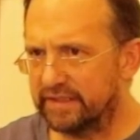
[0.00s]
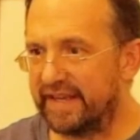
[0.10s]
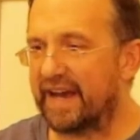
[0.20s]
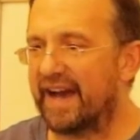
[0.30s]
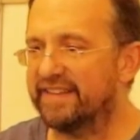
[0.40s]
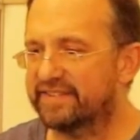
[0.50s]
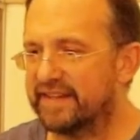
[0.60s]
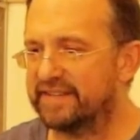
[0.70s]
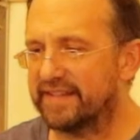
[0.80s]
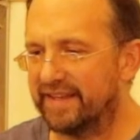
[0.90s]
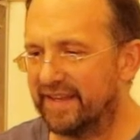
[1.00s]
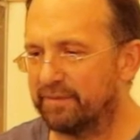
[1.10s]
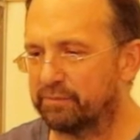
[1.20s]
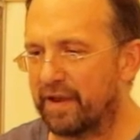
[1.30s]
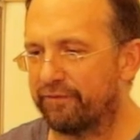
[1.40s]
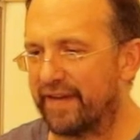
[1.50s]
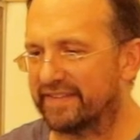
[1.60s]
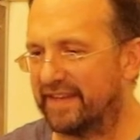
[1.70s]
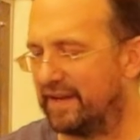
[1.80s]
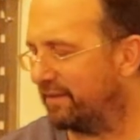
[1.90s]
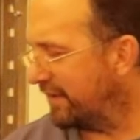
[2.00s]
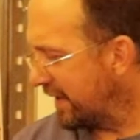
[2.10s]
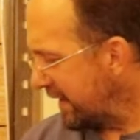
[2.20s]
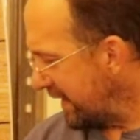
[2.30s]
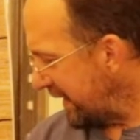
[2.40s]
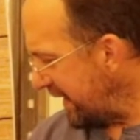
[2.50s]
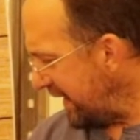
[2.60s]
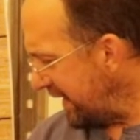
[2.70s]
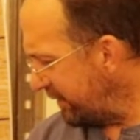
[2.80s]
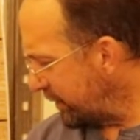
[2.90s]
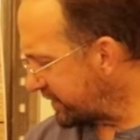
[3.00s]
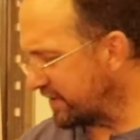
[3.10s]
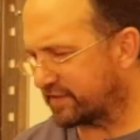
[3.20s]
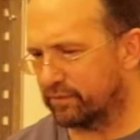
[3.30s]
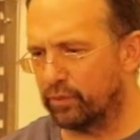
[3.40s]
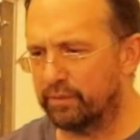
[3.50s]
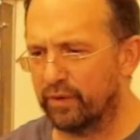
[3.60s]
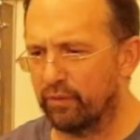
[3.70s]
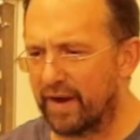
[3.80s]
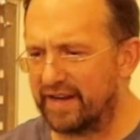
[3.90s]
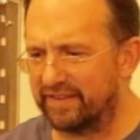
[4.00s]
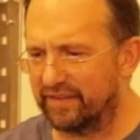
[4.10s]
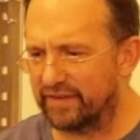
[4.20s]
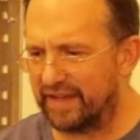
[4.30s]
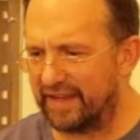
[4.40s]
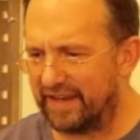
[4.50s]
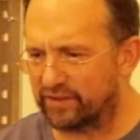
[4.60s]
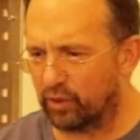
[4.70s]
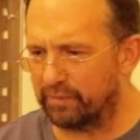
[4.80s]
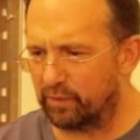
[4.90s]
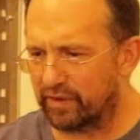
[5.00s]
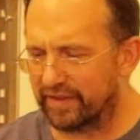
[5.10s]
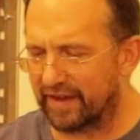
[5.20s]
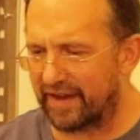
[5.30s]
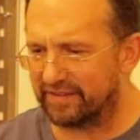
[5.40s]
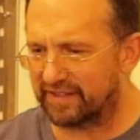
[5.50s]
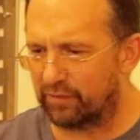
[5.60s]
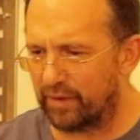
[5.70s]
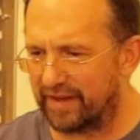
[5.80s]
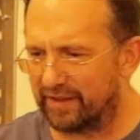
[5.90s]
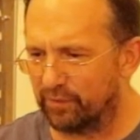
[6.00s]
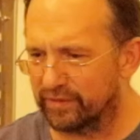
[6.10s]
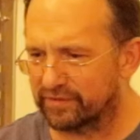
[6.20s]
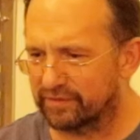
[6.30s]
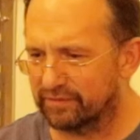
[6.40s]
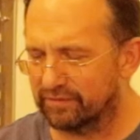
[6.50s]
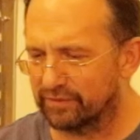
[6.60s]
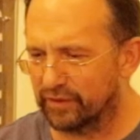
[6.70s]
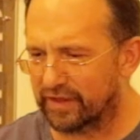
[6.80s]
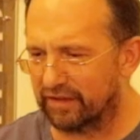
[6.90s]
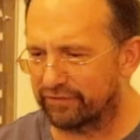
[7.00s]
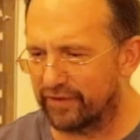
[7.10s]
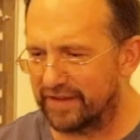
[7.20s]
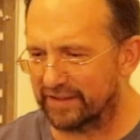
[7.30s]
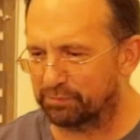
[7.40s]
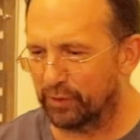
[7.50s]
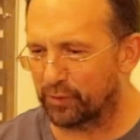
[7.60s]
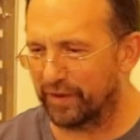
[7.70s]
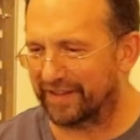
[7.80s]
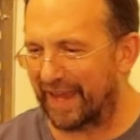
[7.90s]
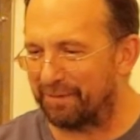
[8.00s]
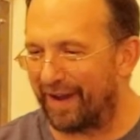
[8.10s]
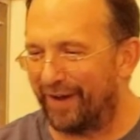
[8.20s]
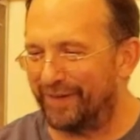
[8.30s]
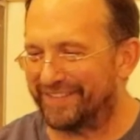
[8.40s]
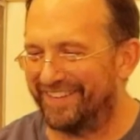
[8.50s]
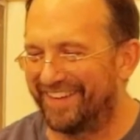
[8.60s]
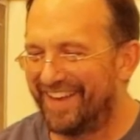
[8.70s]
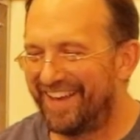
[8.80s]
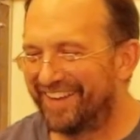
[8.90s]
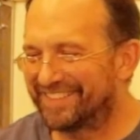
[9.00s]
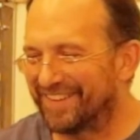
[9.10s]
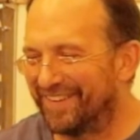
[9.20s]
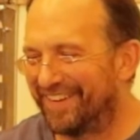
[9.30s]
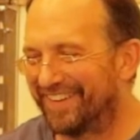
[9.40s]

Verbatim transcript: Yeah, I sent it to him. As a matter of fact, he was just when we were writing the other day. He told me one of the guys had read it, was looking for the next book when it came out. So